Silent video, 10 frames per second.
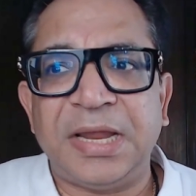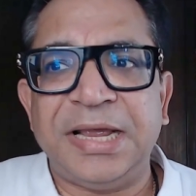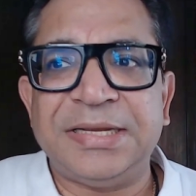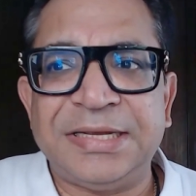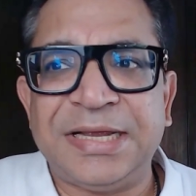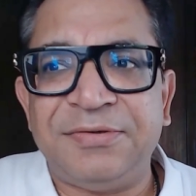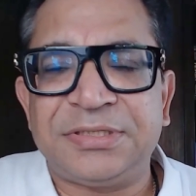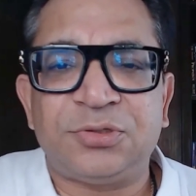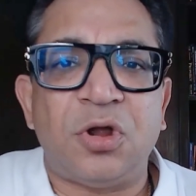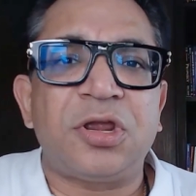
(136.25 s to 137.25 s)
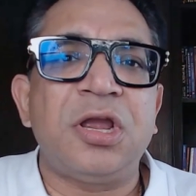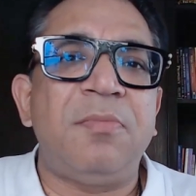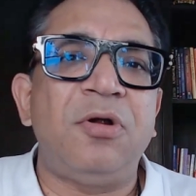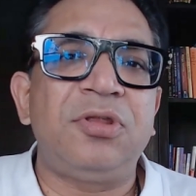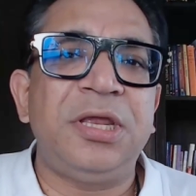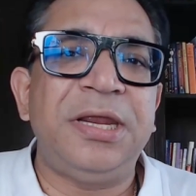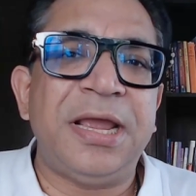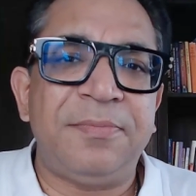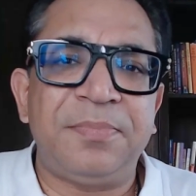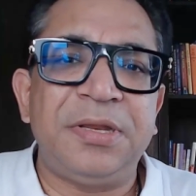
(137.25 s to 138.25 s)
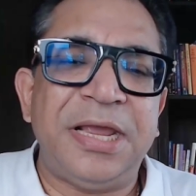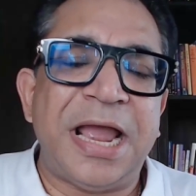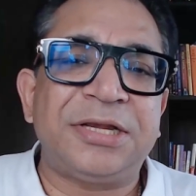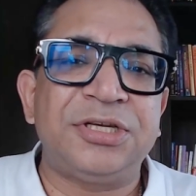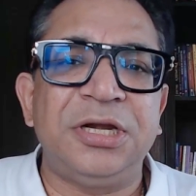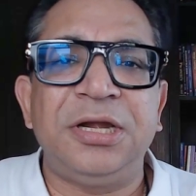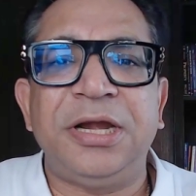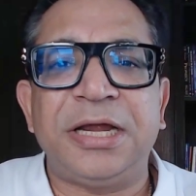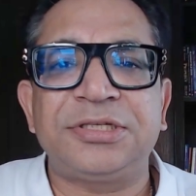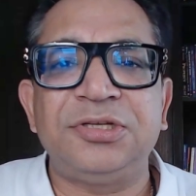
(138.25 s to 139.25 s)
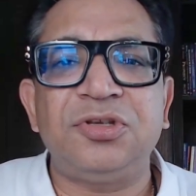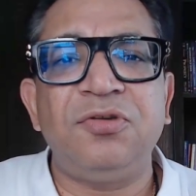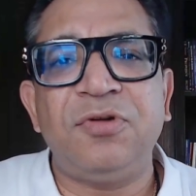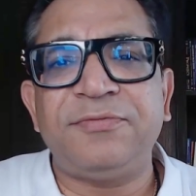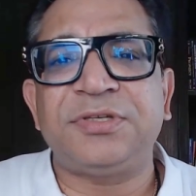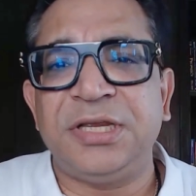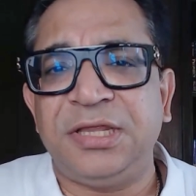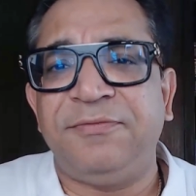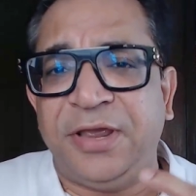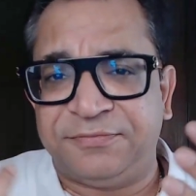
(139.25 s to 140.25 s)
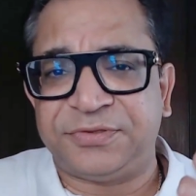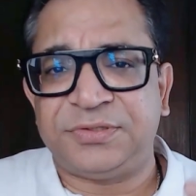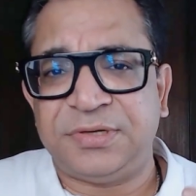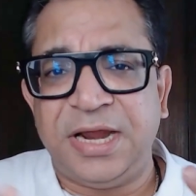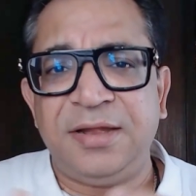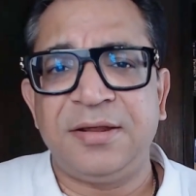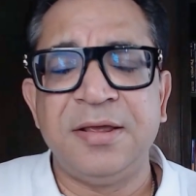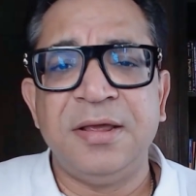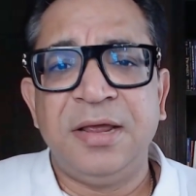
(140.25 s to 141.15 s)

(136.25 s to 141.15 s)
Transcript: as I was talking about the action and reaction. So you would have seen the waves, right?